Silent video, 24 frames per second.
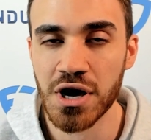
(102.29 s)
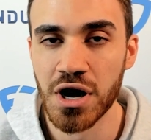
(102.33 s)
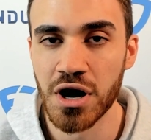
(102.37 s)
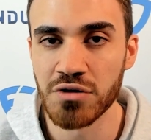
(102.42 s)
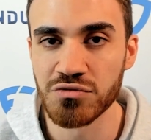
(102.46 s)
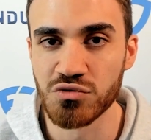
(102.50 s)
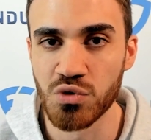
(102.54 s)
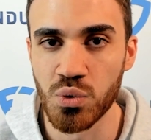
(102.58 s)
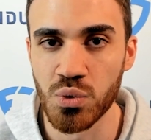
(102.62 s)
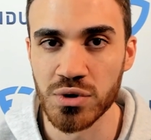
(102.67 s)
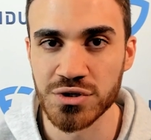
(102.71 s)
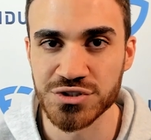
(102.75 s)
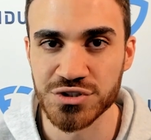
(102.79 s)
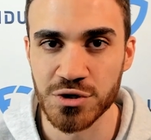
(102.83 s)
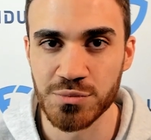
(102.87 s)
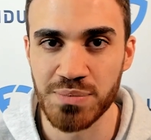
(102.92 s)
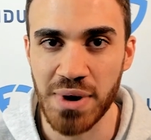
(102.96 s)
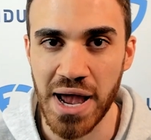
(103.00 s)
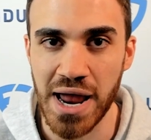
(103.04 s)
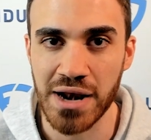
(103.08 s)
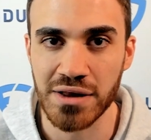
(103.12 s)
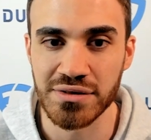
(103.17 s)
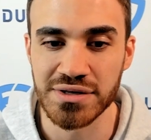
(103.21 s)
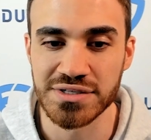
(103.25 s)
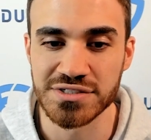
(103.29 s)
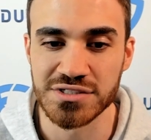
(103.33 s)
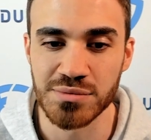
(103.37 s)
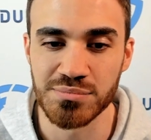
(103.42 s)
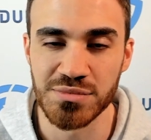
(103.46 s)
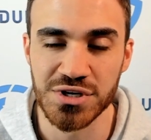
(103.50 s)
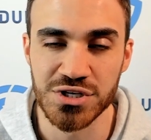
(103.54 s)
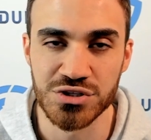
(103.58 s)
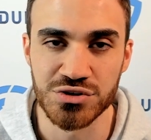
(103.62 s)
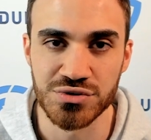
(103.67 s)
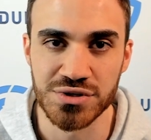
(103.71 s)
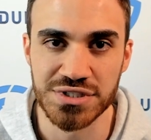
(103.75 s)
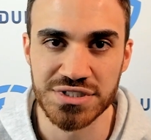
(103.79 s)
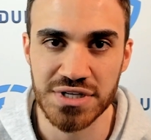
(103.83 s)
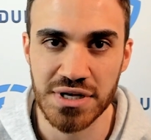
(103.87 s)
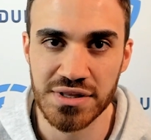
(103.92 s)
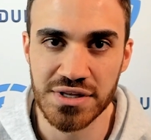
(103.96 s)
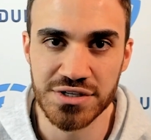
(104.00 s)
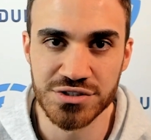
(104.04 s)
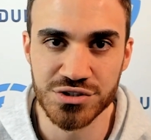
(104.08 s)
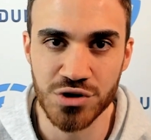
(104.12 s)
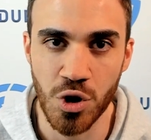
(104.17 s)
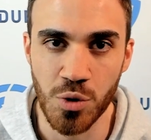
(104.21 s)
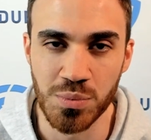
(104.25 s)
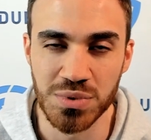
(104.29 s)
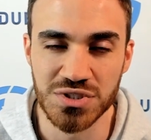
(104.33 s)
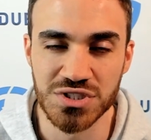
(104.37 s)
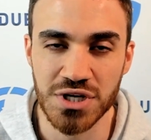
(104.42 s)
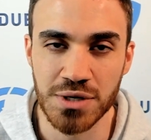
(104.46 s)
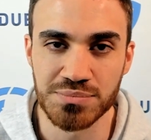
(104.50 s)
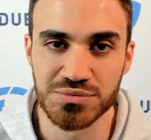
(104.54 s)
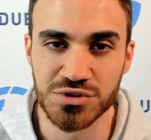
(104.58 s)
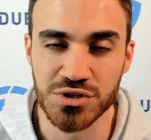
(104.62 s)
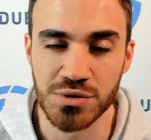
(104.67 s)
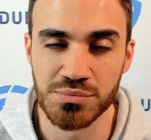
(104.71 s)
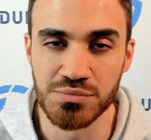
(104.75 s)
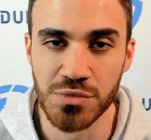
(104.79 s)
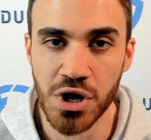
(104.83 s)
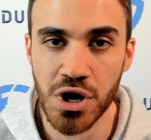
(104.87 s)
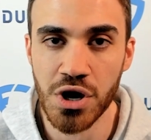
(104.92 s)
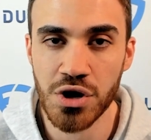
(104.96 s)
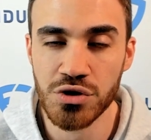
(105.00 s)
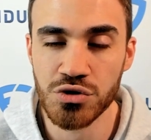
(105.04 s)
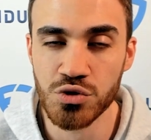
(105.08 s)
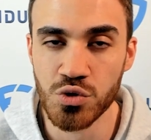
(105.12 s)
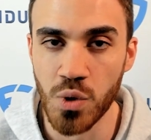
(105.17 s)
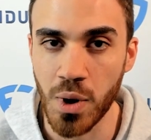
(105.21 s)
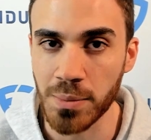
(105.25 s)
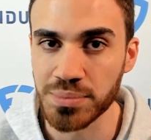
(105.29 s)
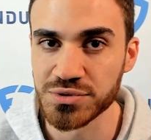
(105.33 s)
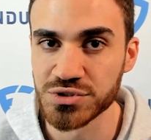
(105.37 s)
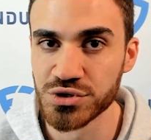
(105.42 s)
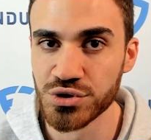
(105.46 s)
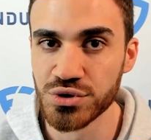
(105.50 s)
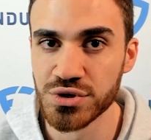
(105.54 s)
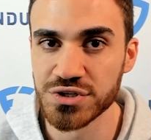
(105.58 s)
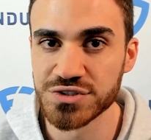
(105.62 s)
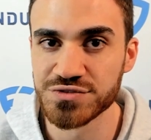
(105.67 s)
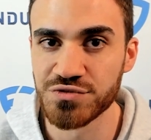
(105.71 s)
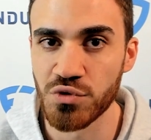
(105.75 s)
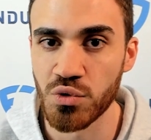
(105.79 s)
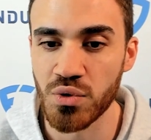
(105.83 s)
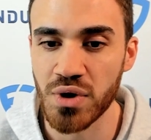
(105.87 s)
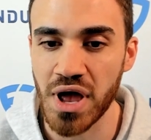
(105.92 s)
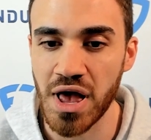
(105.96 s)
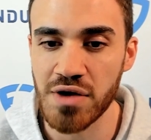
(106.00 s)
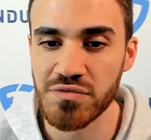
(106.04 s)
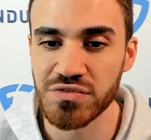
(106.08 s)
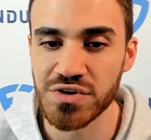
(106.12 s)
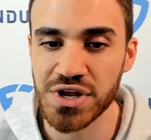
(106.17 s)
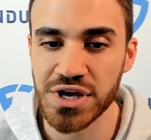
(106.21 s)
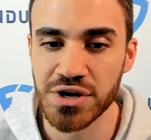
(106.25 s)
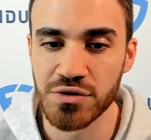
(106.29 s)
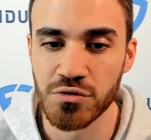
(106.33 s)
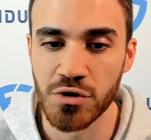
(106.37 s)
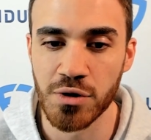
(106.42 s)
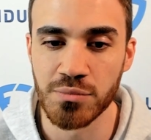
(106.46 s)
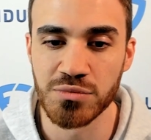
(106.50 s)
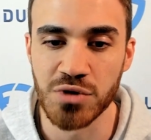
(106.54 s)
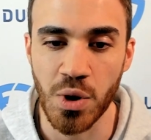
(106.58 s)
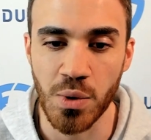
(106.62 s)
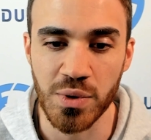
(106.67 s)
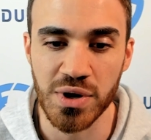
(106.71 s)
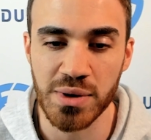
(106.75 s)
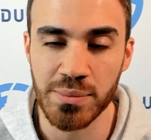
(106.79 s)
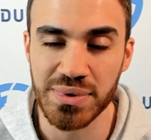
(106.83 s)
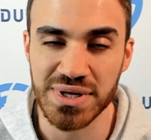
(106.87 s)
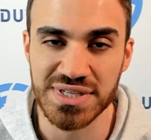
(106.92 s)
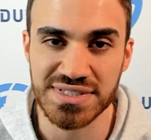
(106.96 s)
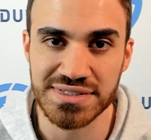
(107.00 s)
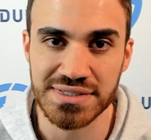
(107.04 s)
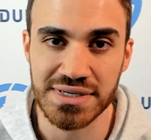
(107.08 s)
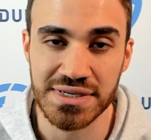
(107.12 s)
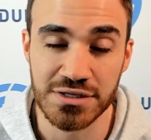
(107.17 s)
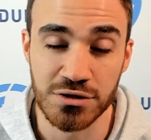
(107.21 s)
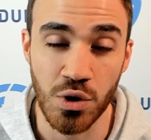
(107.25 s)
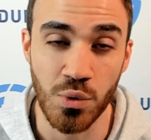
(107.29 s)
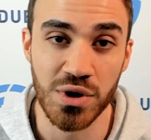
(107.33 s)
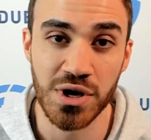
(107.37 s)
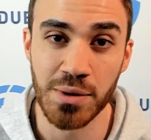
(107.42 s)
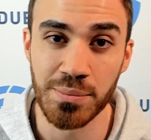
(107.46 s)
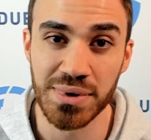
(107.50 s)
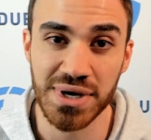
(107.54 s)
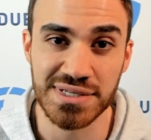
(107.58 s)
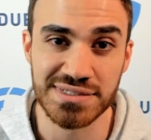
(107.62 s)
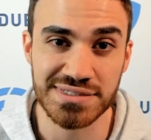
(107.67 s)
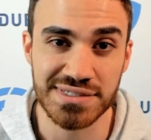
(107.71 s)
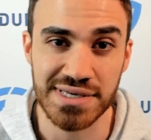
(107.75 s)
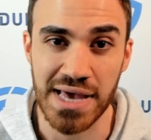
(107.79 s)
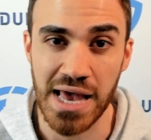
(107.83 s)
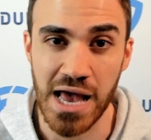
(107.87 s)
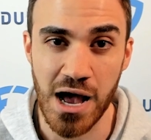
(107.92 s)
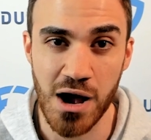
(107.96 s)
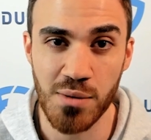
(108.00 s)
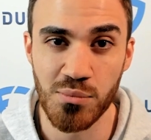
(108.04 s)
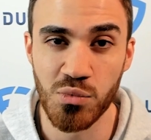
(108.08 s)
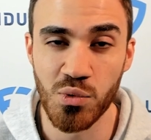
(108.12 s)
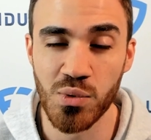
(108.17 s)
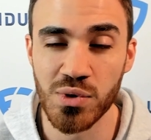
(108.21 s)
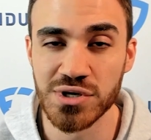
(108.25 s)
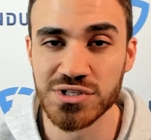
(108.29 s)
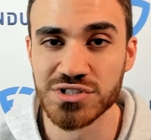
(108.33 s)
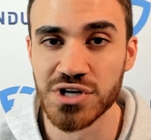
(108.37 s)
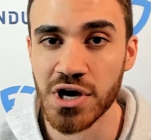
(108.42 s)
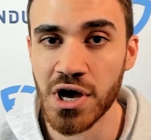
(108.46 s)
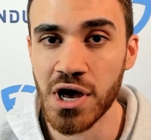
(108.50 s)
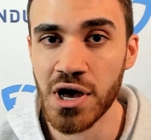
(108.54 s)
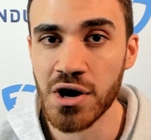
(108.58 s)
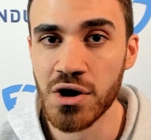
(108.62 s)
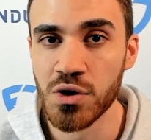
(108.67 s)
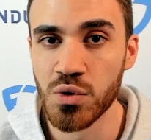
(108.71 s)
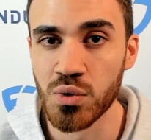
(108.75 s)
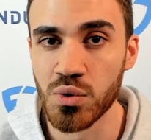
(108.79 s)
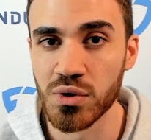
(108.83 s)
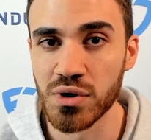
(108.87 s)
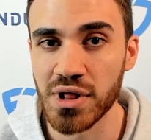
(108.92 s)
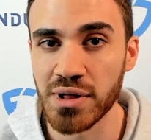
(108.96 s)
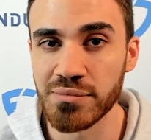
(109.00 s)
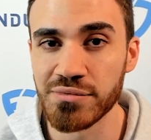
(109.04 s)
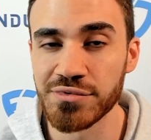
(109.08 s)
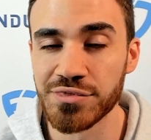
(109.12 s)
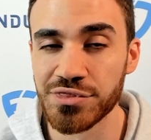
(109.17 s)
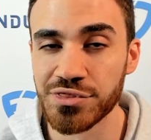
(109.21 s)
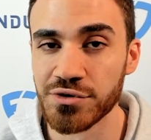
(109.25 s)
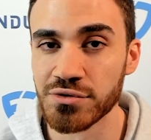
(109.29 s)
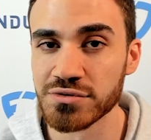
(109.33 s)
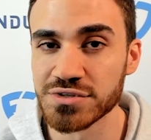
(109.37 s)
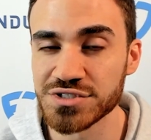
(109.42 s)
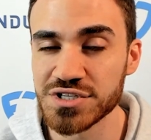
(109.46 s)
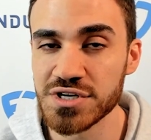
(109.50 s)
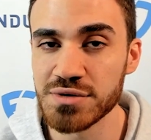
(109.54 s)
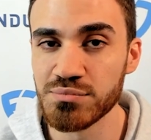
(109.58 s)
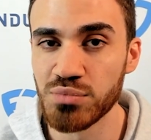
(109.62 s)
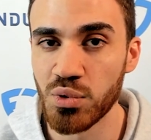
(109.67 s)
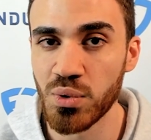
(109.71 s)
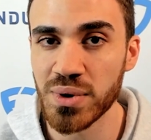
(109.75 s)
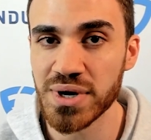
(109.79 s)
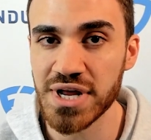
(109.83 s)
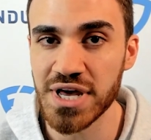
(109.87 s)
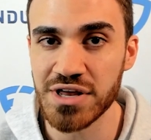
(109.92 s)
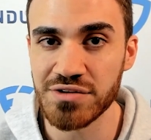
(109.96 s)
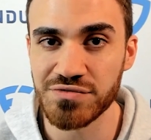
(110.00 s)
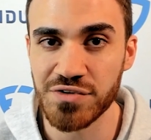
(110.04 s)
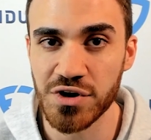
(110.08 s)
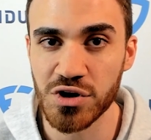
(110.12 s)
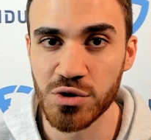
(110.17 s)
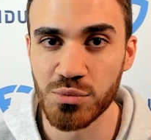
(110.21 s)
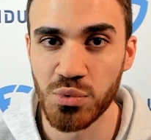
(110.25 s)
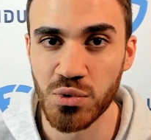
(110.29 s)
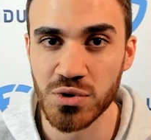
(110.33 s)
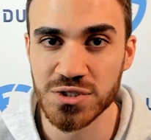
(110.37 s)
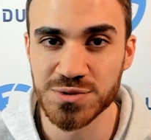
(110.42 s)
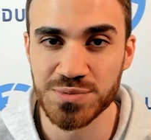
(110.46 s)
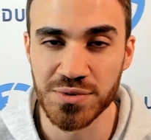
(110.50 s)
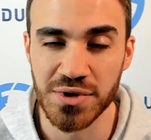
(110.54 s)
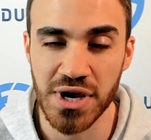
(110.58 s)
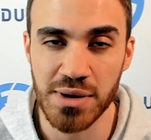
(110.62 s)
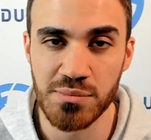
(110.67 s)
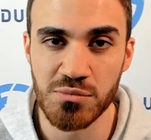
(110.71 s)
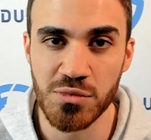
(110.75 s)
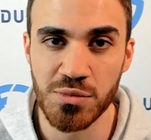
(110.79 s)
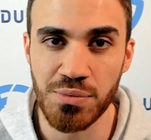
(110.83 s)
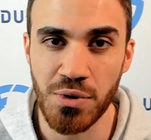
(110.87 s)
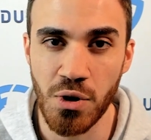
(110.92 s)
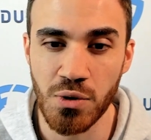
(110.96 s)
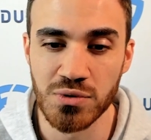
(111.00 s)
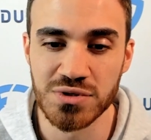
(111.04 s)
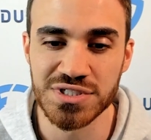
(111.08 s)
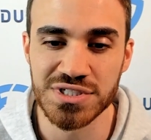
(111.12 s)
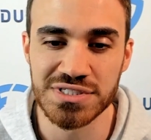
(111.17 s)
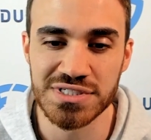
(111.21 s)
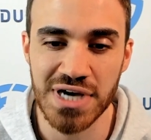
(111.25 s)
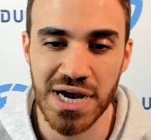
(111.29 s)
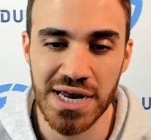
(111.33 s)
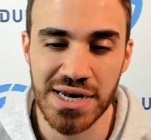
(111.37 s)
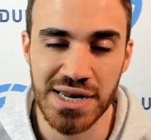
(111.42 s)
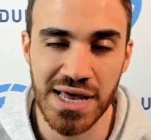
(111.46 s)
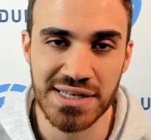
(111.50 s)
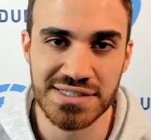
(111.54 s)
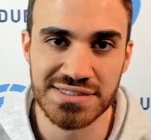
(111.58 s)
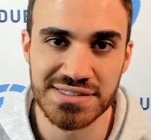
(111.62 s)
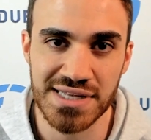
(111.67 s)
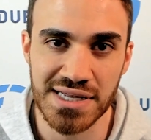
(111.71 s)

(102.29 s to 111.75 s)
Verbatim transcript: Of course, they're battling some injuries, and this opens up some new opportunities for Evan Engram going up against, going up against the Cowboys, who are allowing 13.8 fantasy points per game opposing tight ends.